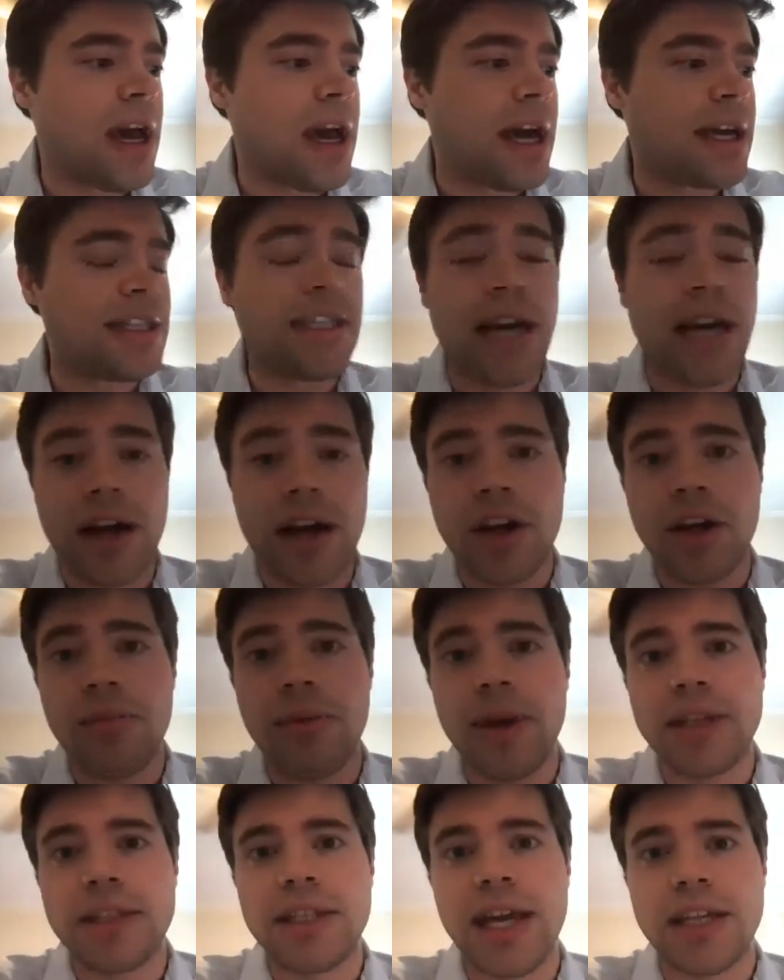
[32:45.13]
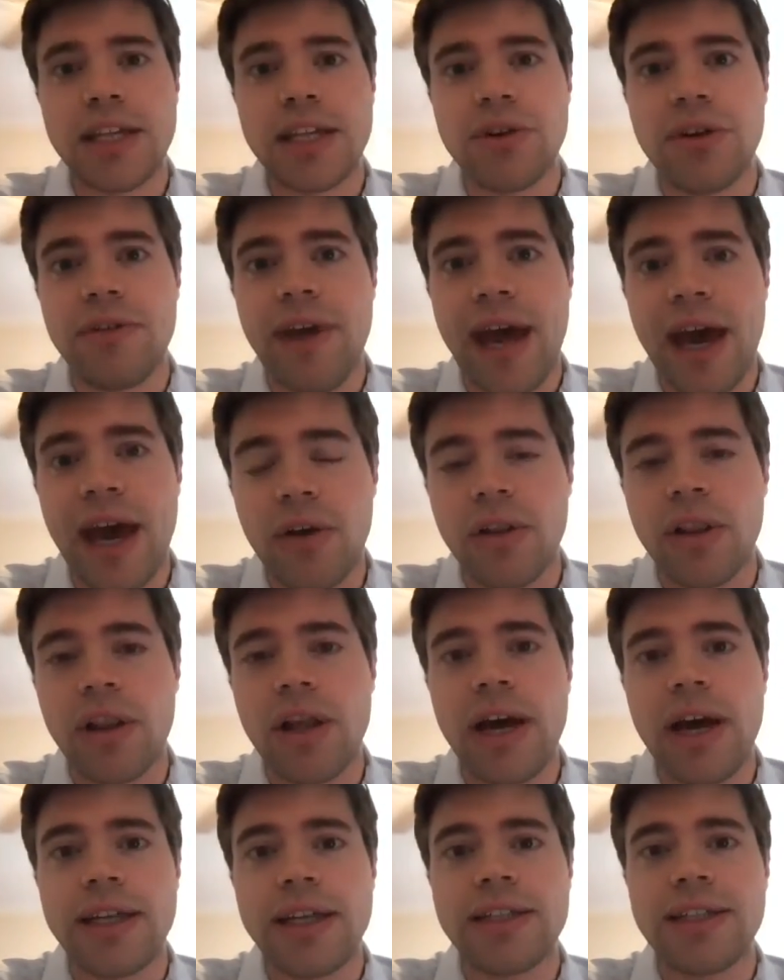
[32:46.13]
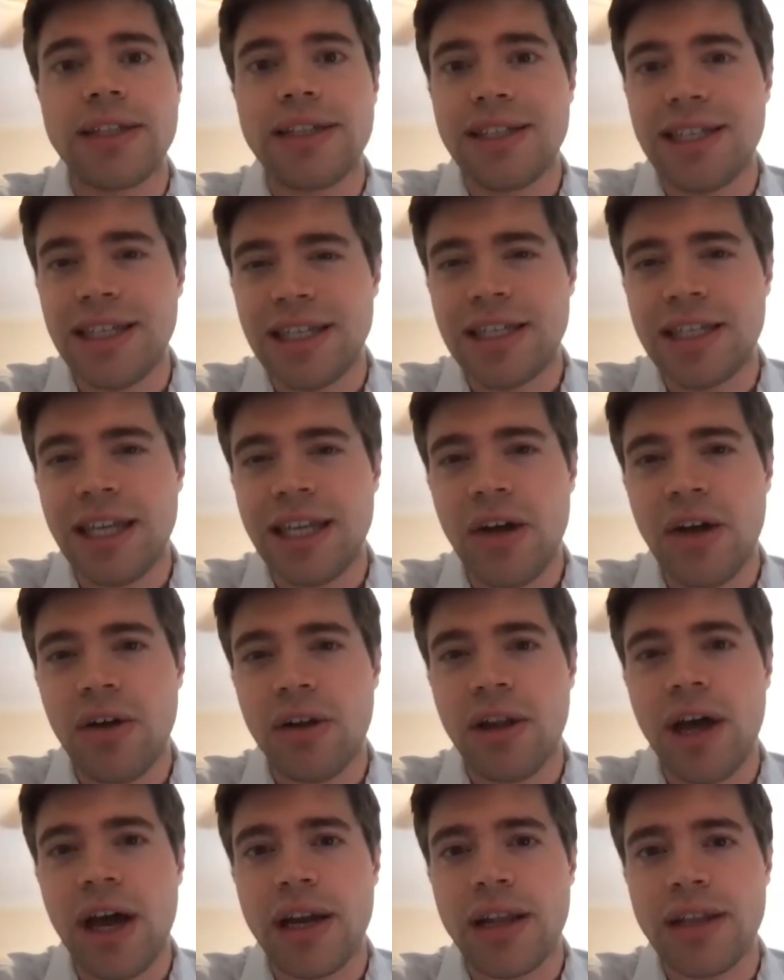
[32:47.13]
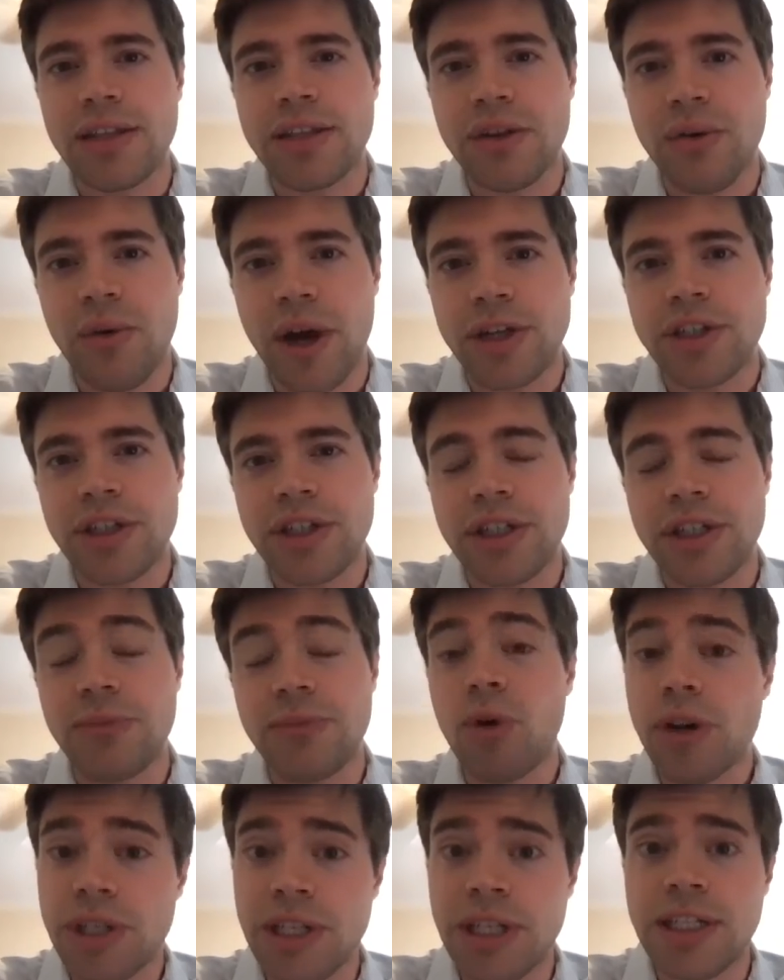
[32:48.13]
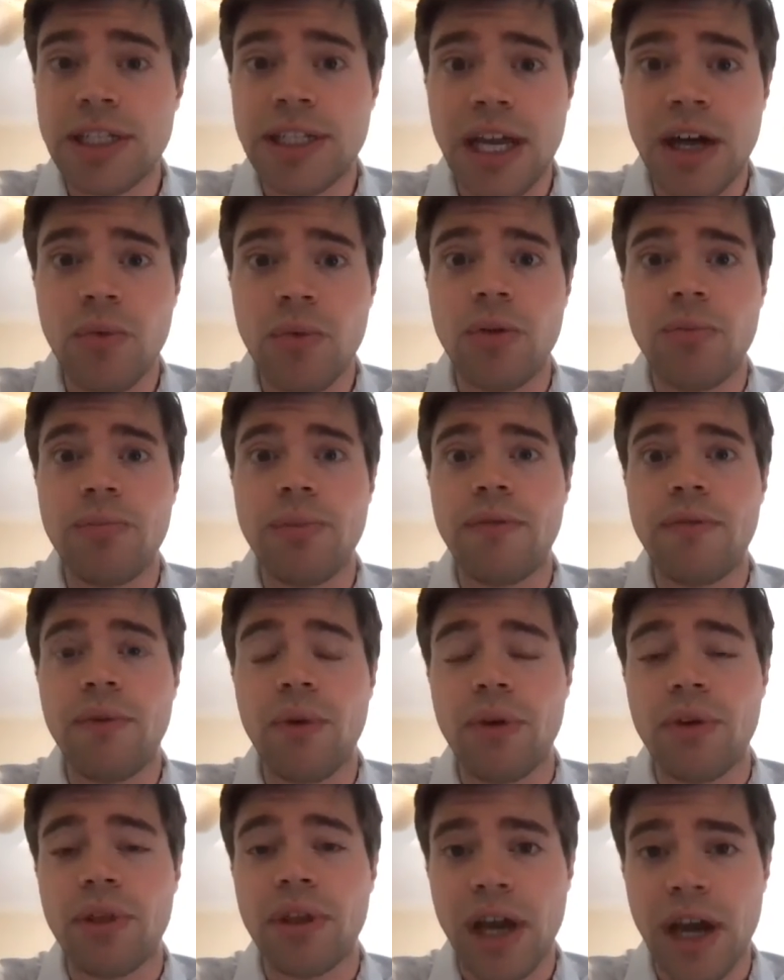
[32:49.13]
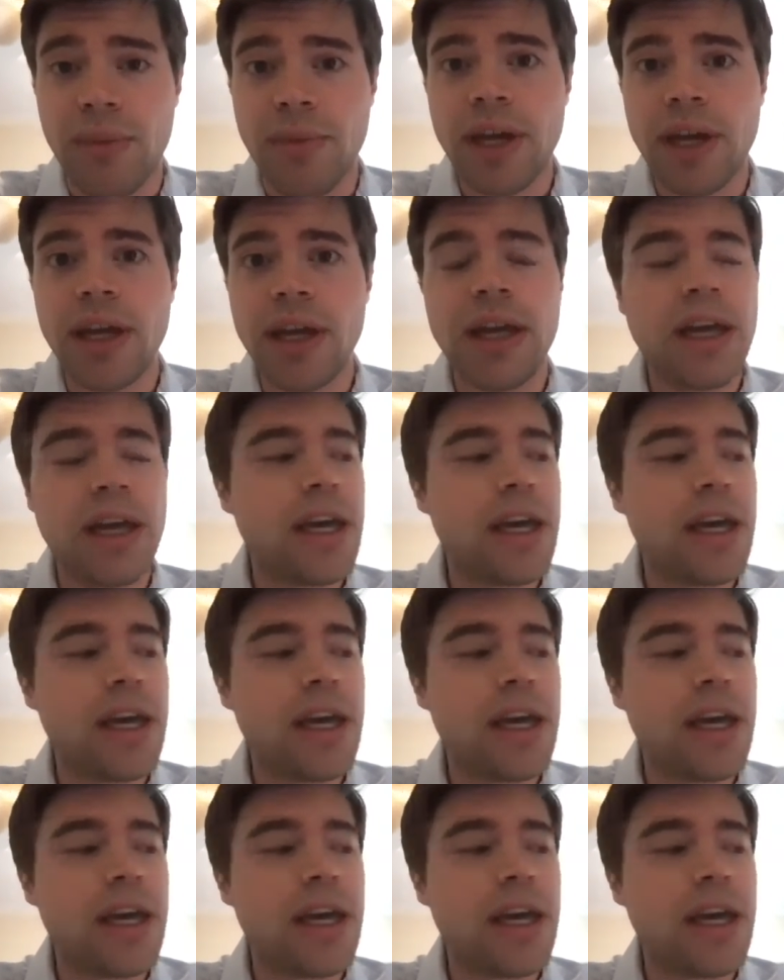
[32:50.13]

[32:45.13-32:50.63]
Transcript: document that sort of outlines in detail a lot of these questions. More detail will be forthcoming.